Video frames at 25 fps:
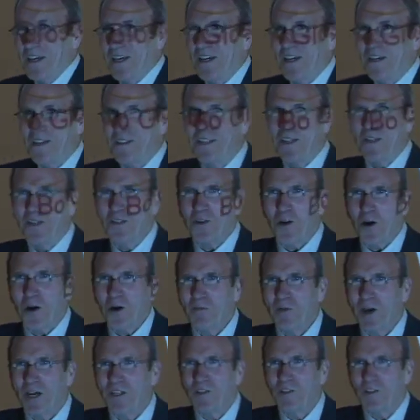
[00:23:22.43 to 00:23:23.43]
is that dog
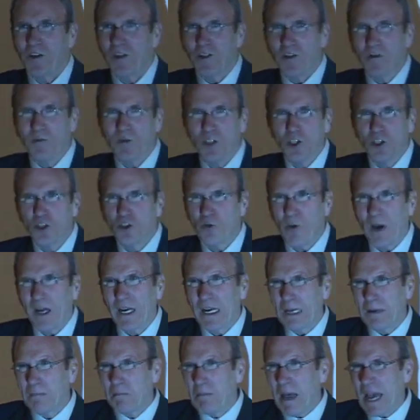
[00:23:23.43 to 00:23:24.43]
bites tend to be
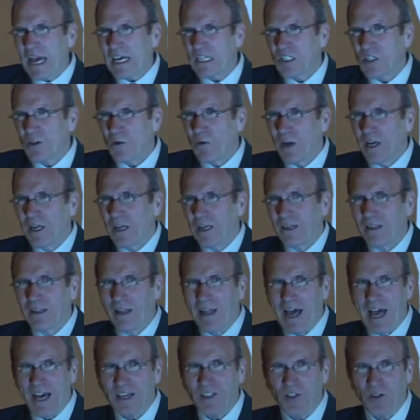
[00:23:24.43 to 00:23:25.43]
shredding, macerating,
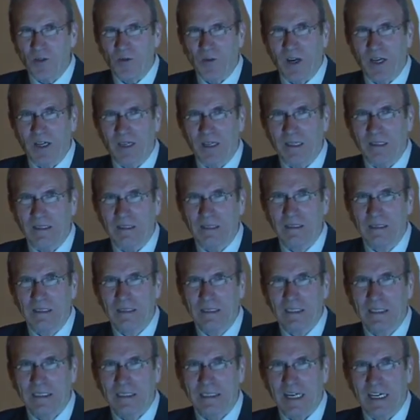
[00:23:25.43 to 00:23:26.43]
lacerating
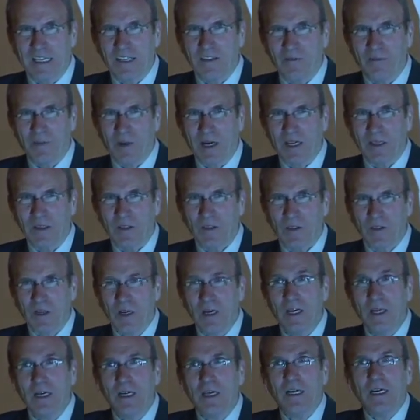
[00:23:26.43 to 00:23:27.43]
kind of bites.
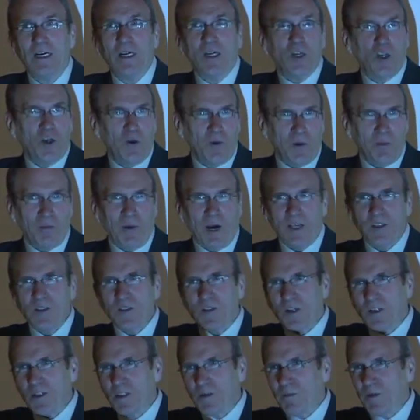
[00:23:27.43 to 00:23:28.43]
Human bites
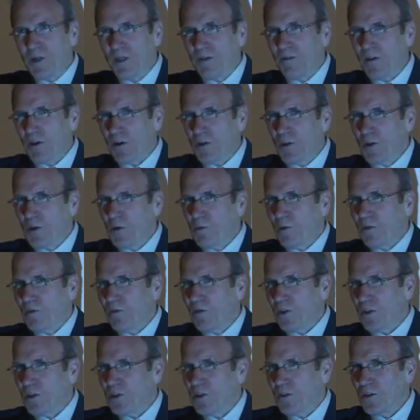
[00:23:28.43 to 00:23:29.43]
tend to be very
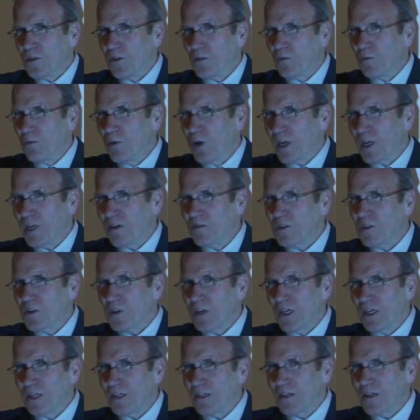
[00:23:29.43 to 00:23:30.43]
superficial, break of
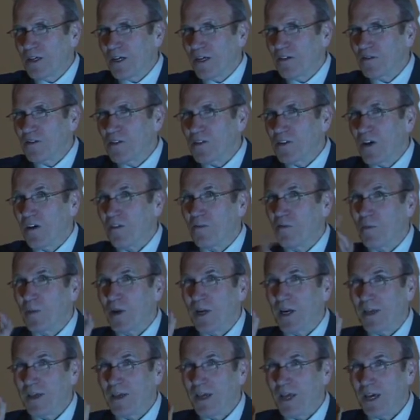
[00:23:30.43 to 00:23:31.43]
skin kind of stuff, but
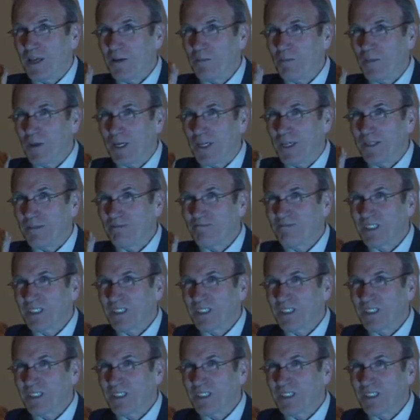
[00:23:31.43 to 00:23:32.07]
a cat bite.